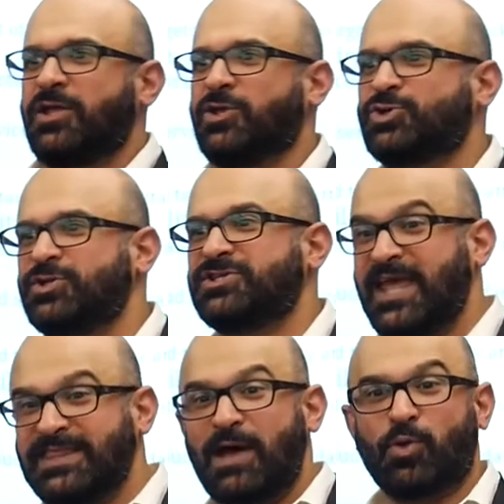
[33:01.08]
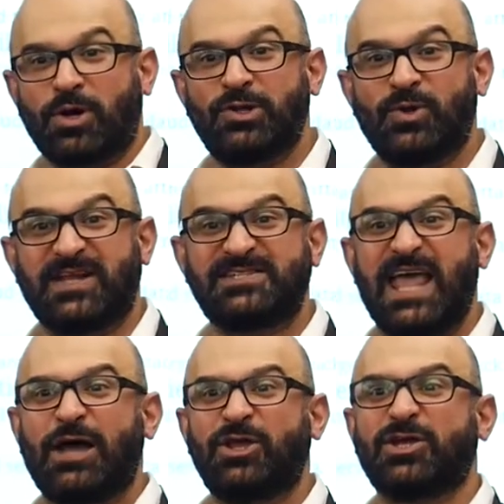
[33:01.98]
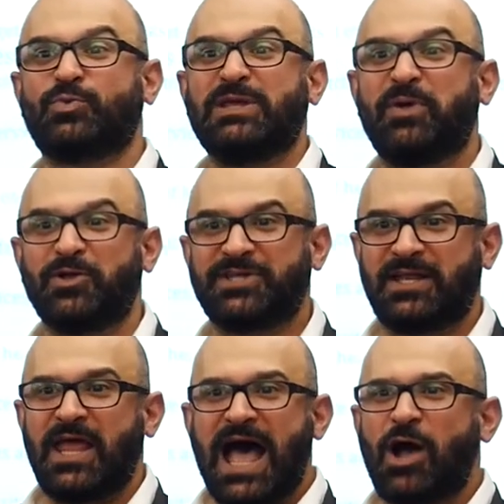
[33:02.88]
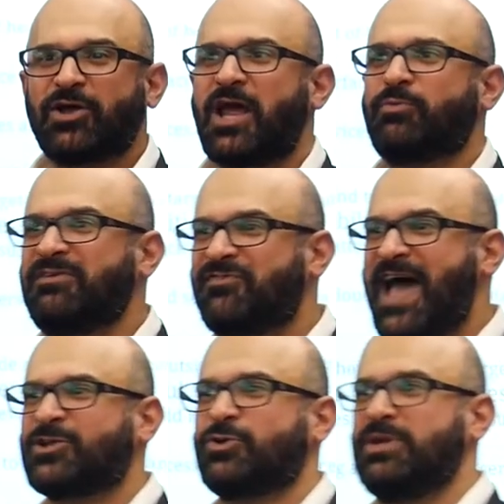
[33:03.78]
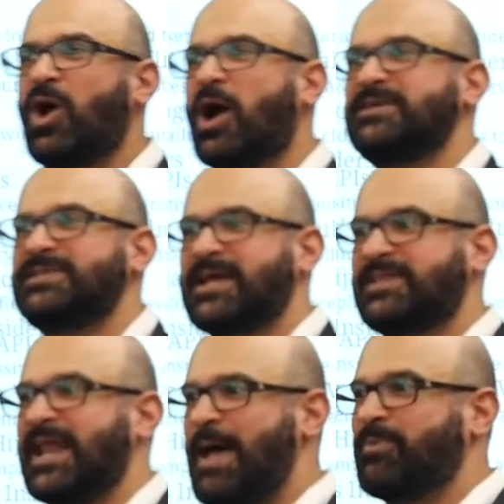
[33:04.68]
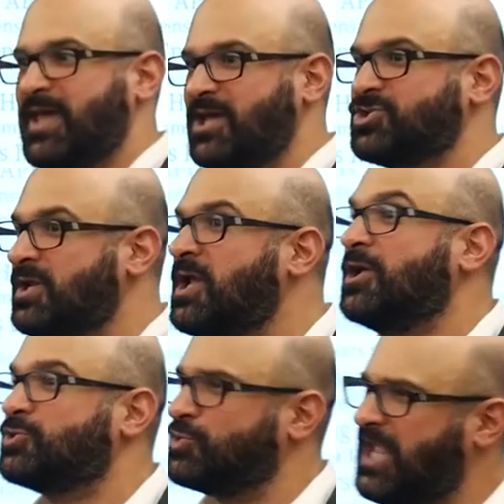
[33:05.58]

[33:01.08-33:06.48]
you should take that workload and see how you could rebuild it. How can I refactor, re-architect that application to